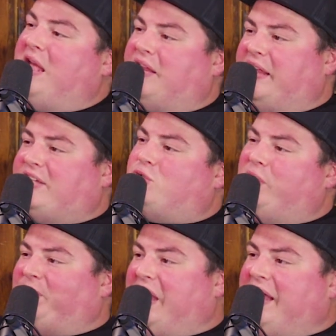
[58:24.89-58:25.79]
and like
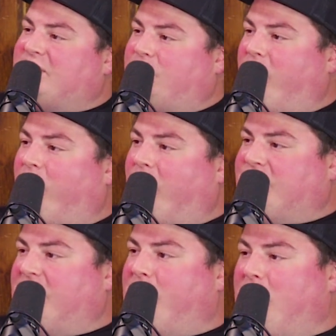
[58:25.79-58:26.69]
sweep the ice before
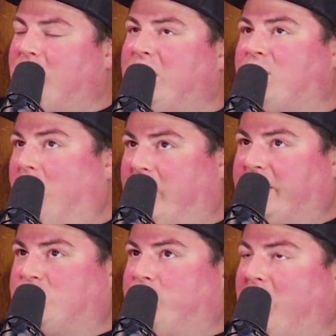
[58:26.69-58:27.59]
the Zamboni, and they're all
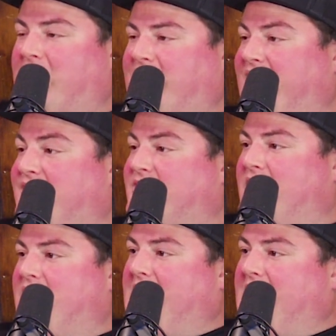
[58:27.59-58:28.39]
like super hot ladies.